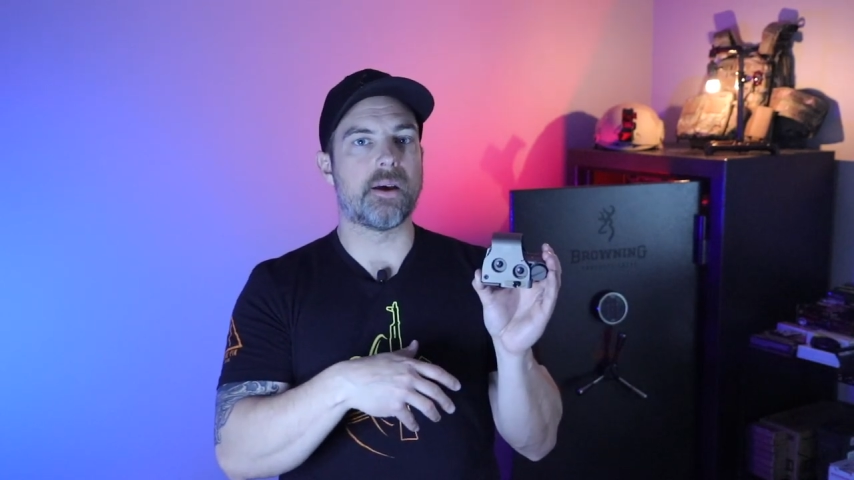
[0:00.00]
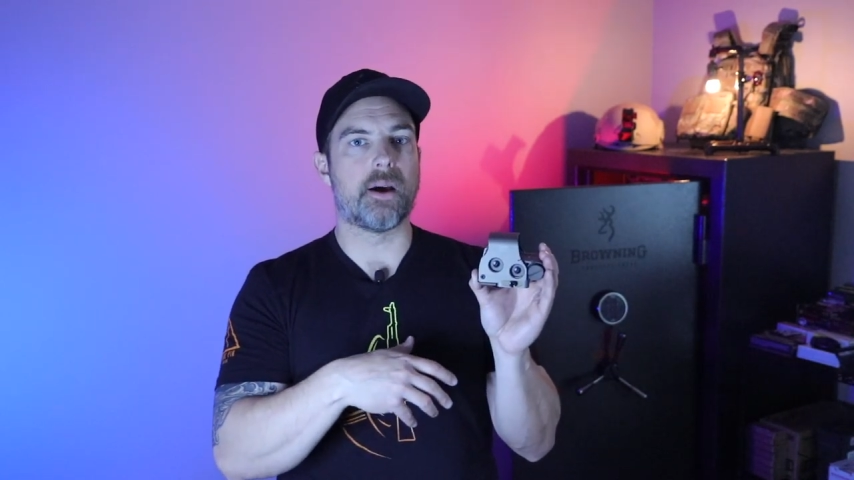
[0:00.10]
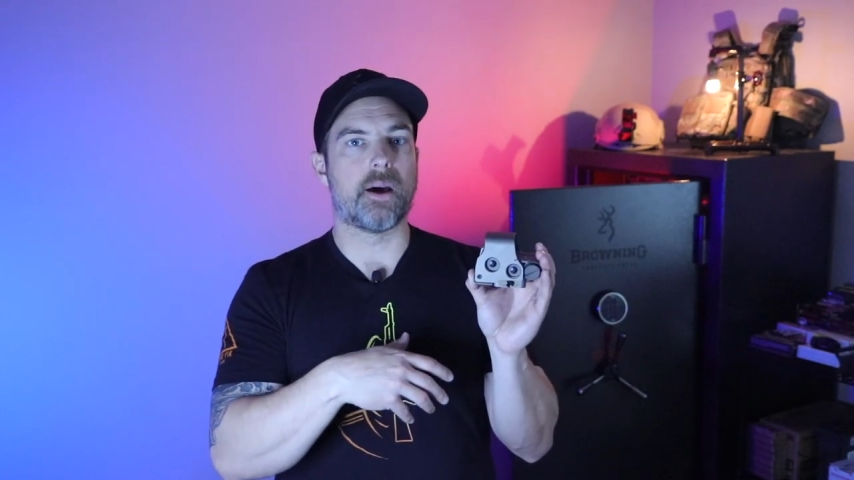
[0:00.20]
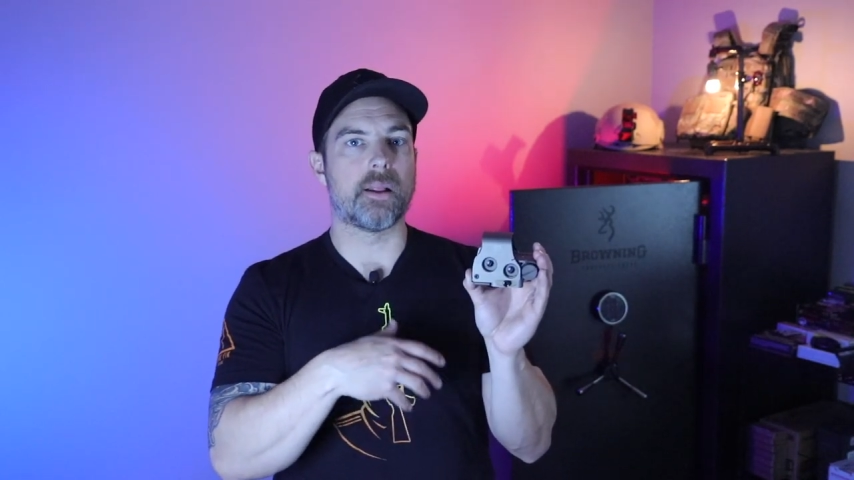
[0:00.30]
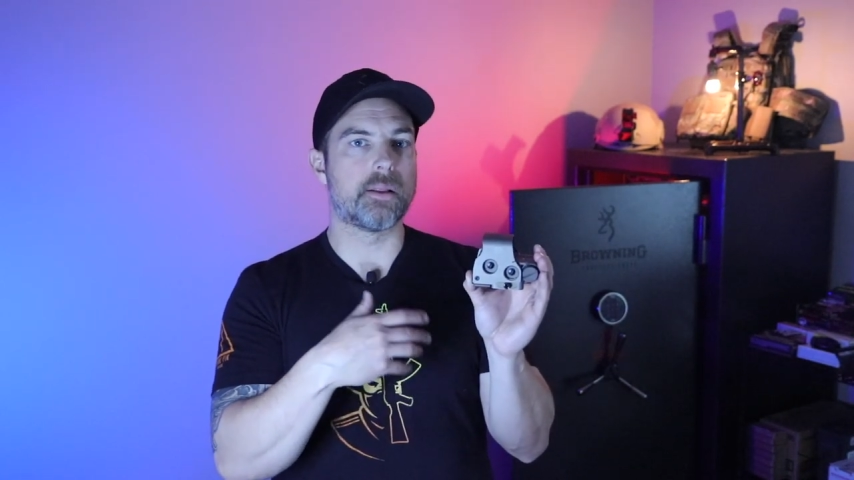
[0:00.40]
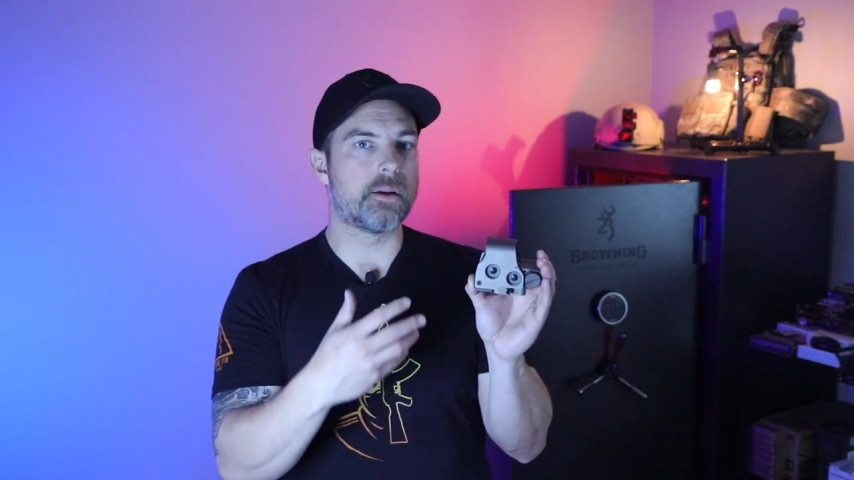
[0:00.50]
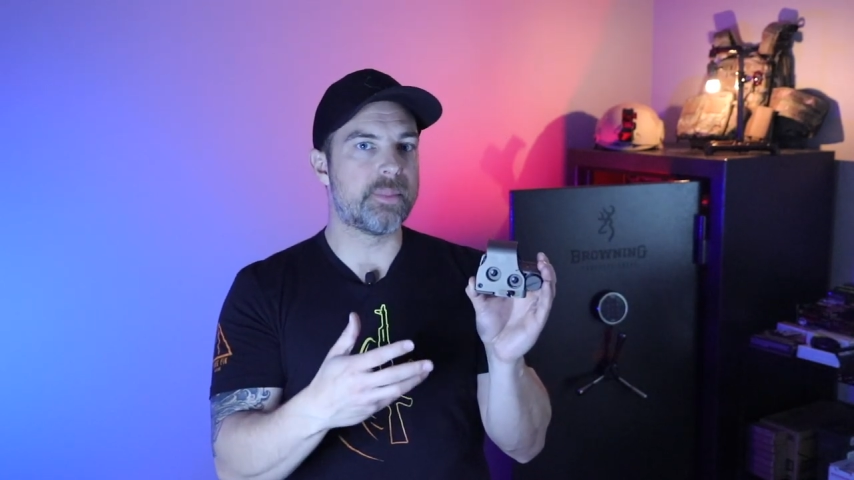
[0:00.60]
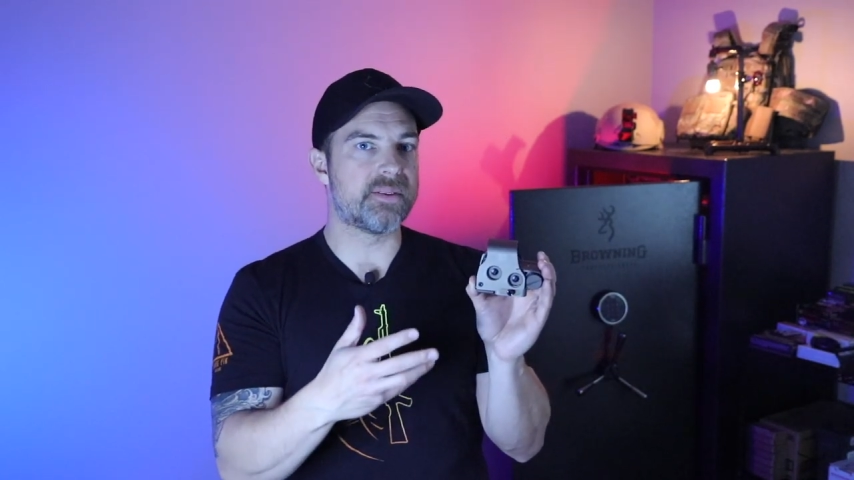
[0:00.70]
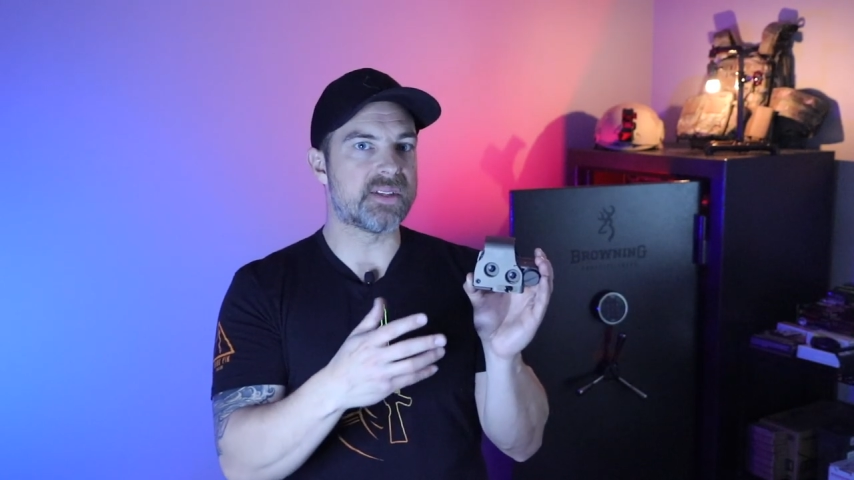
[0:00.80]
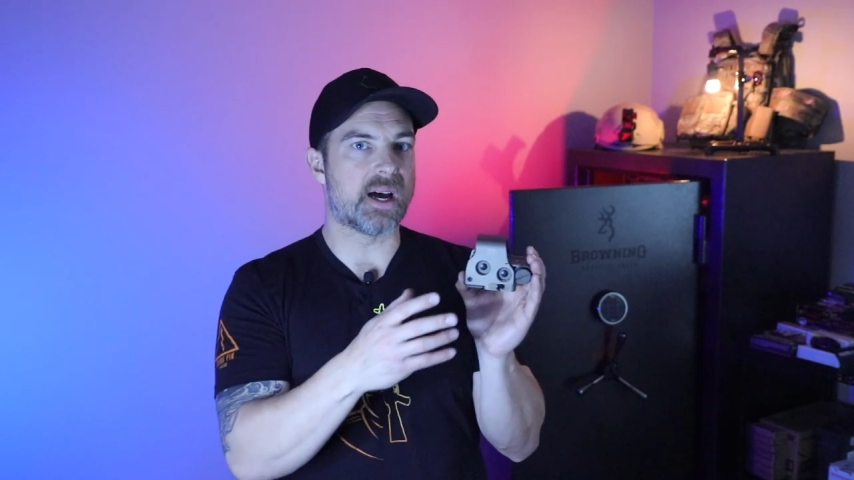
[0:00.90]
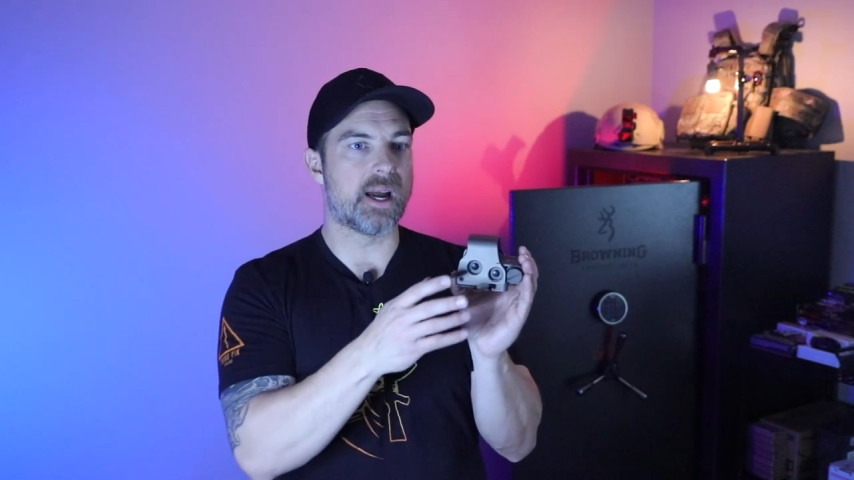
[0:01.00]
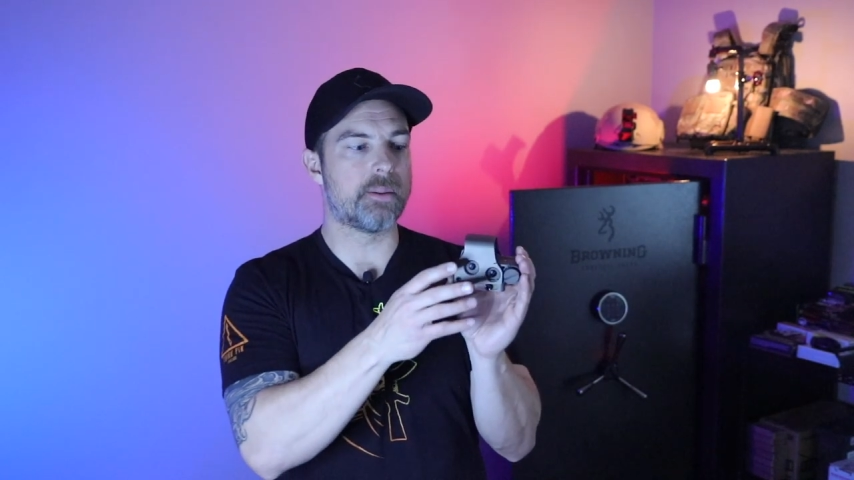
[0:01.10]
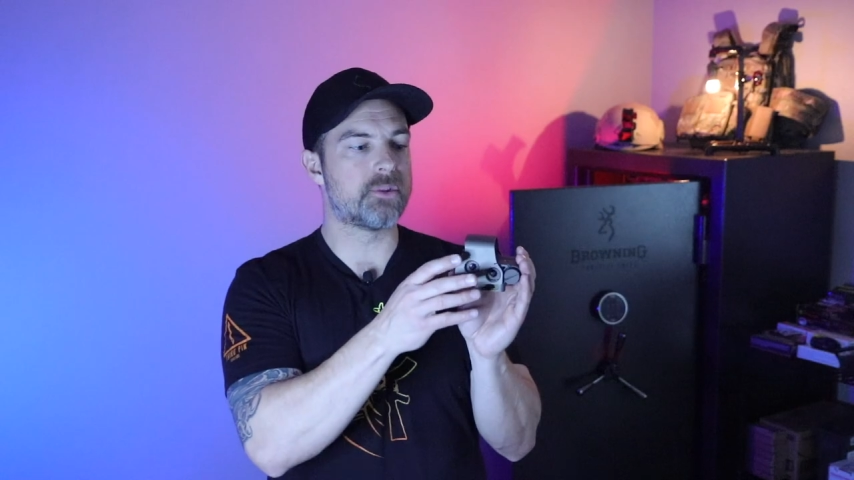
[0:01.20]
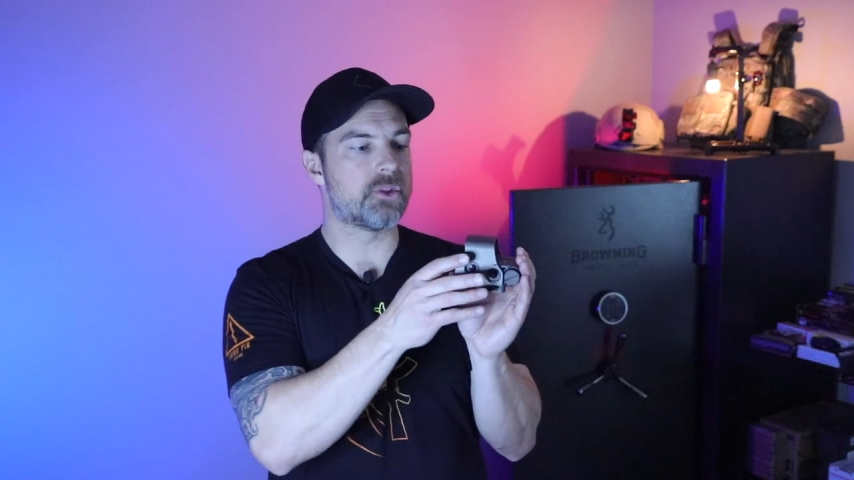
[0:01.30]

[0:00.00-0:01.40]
uh, a little bit of time